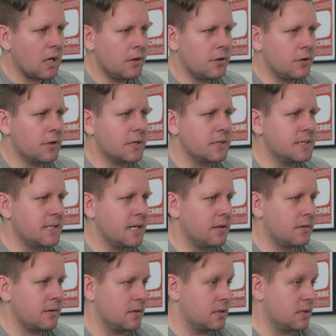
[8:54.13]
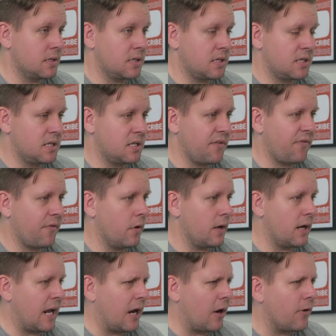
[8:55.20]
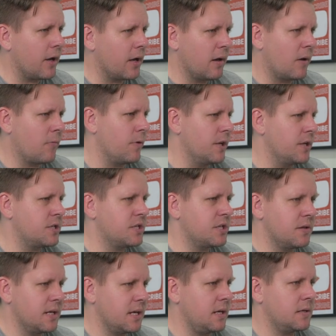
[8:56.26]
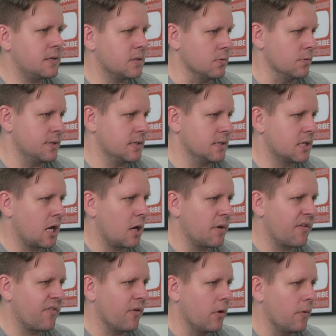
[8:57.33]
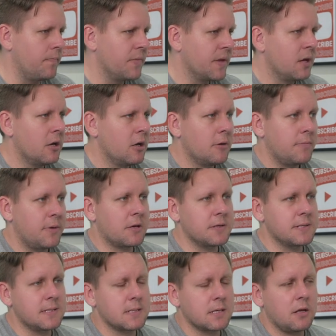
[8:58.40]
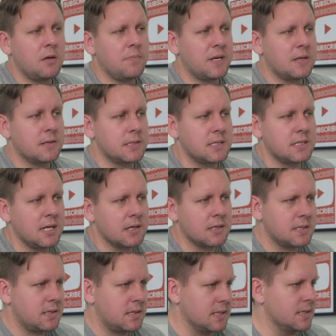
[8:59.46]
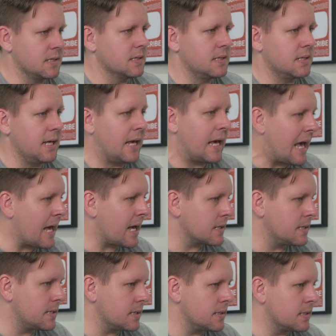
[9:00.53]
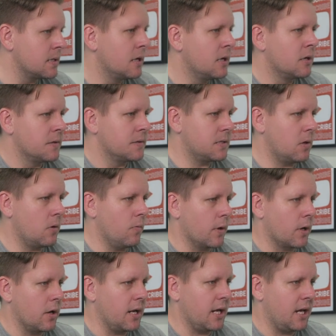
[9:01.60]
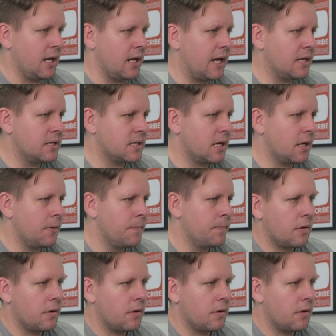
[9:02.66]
You can set the different area at which the source is coming from. Because it's going to be the sticks, this is the axis. So we're going to hit enter.